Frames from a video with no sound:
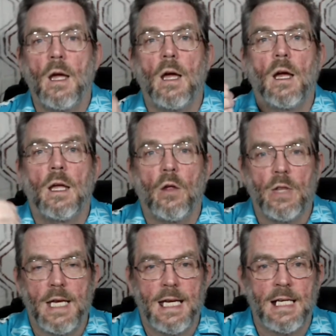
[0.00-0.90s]
On the
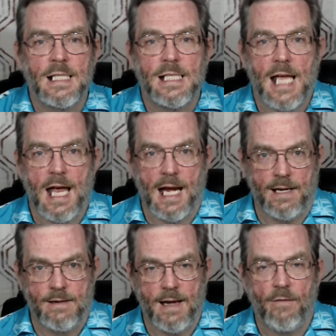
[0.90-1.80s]
inside,
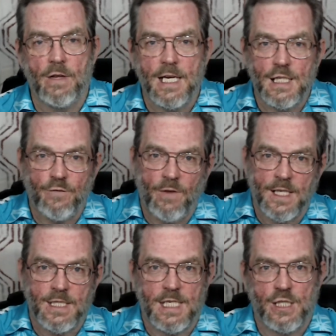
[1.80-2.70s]
everything is
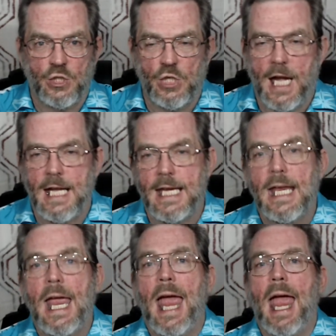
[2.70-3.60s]
fuzzy and shady.
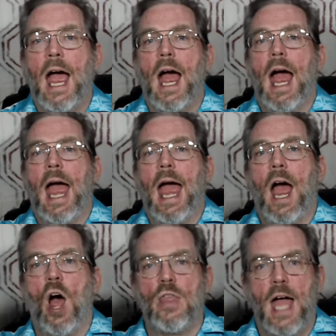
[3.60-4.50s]

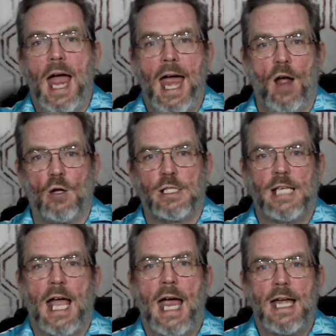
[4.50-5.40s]
On the
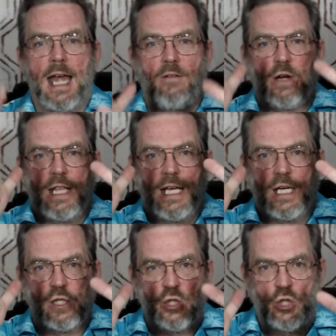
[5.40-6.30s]
outside, everything is
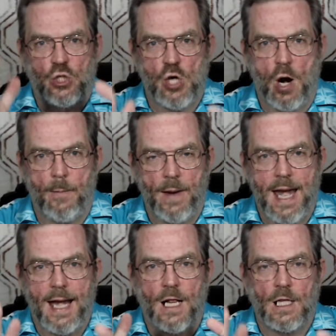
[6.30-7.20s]
sharp and
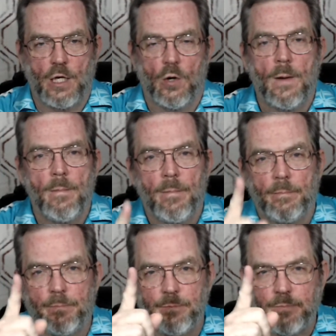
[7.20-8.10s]
clear.
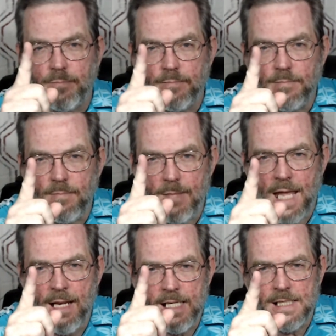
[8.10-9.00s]
And
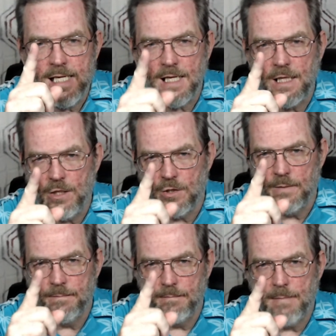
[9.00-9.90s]
let's get clear,
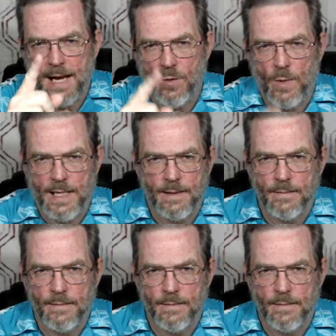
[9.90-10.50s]
by the way.